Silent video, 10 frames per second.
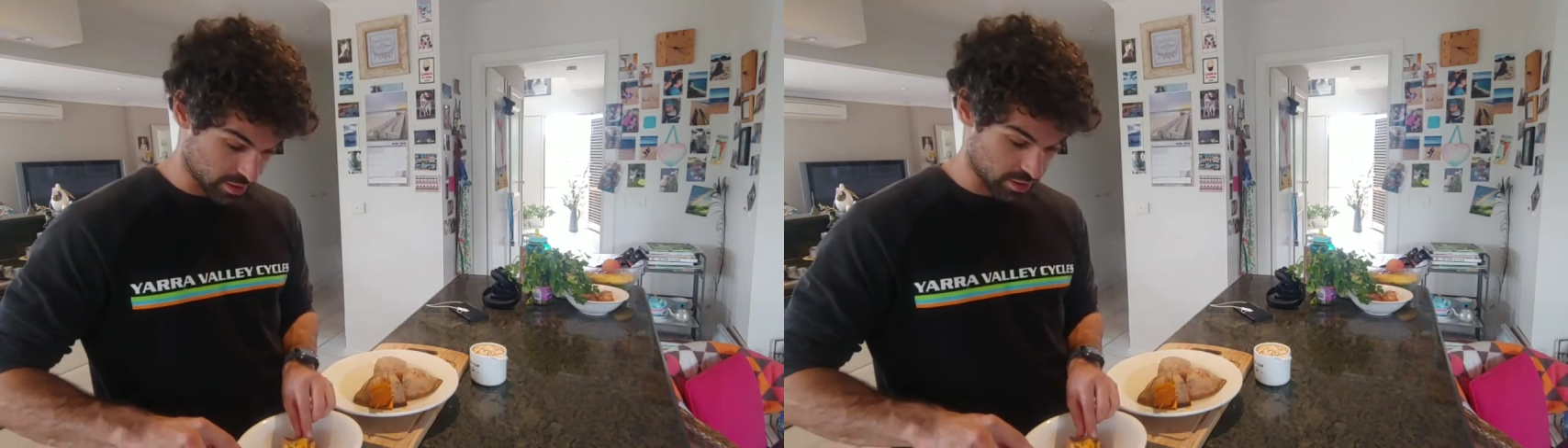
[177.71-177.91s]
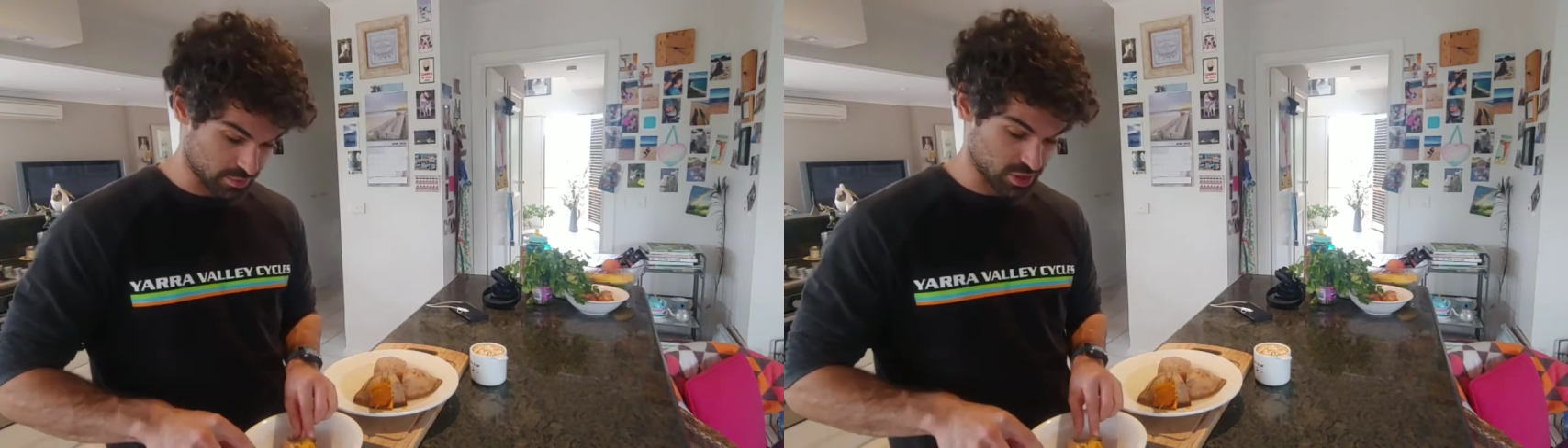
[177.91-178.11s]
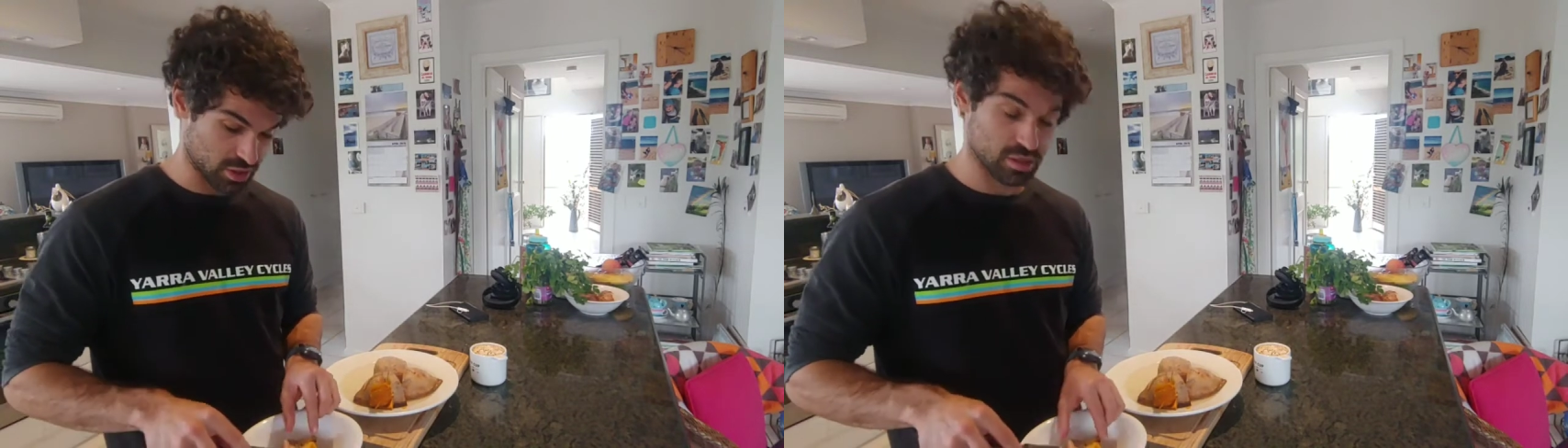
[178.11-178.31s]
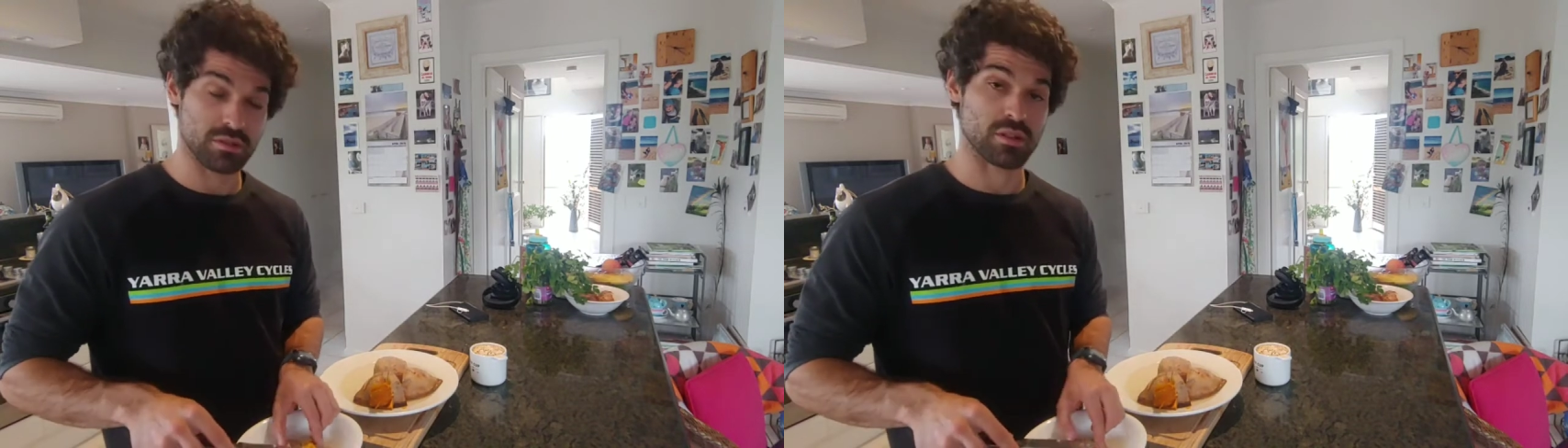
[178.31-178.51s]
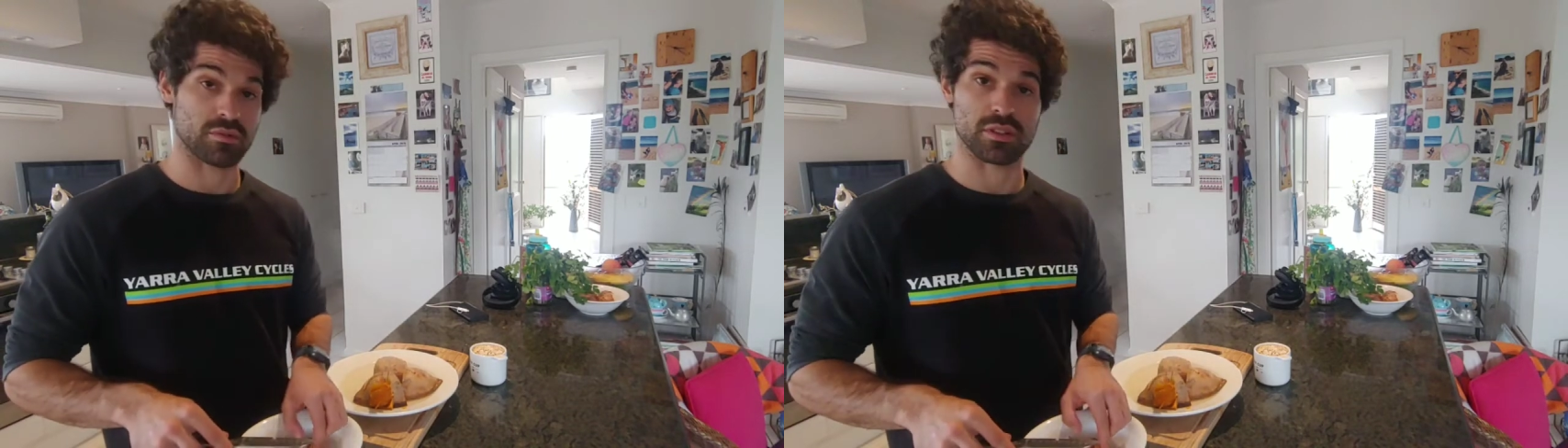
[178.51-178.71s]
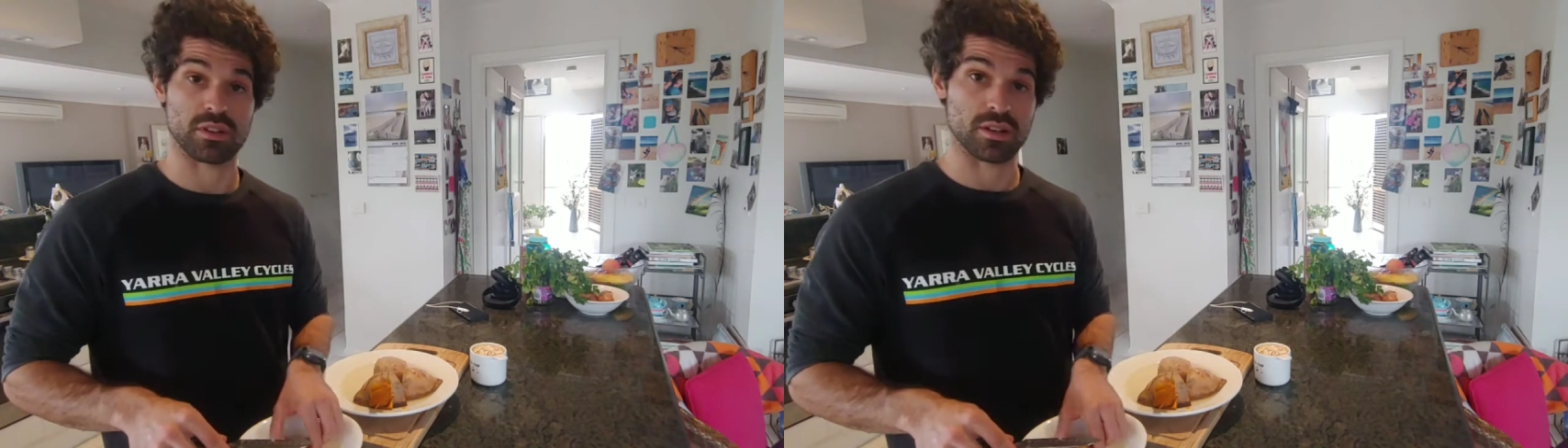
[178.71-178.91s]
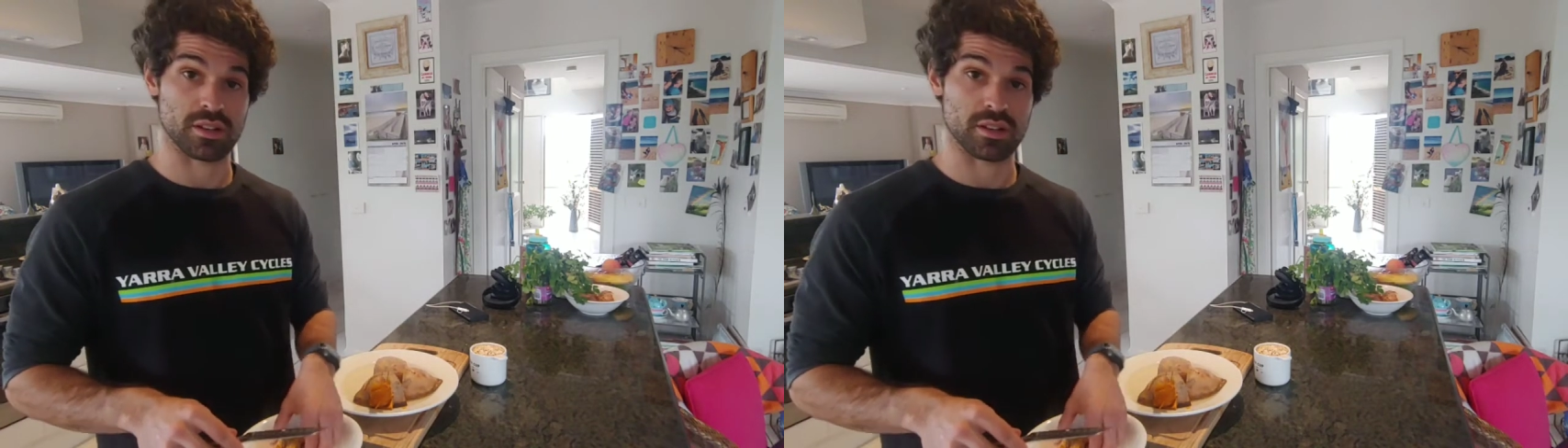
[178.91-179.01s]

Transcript: I'm just not very